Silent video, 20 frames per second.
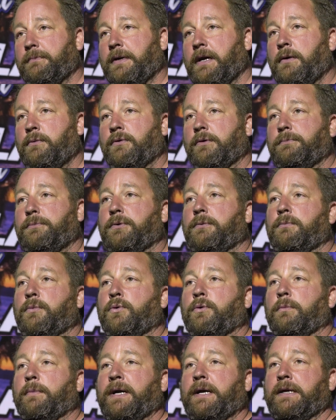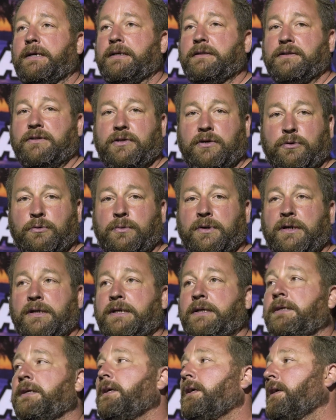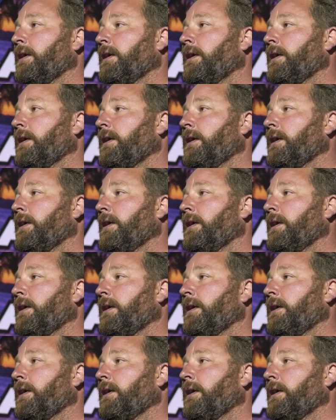I want to put more back in the tow money.